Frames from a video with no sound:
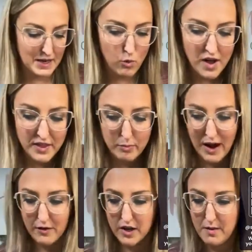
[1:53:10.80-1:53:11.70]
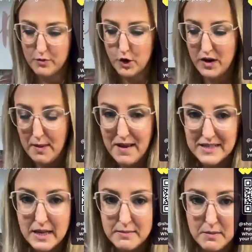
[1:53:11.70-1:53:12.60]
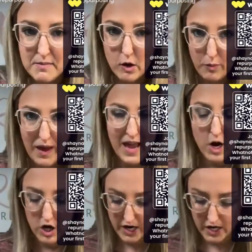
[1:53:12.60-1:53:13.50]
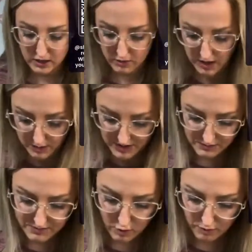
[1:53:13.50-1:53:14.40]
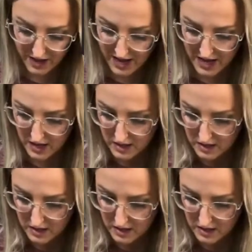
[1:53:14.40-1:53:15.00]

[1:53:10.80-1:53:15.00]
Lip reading: I want the brown to come through, and I mixed up some milk paint earlier. So we're going to put this milk paint.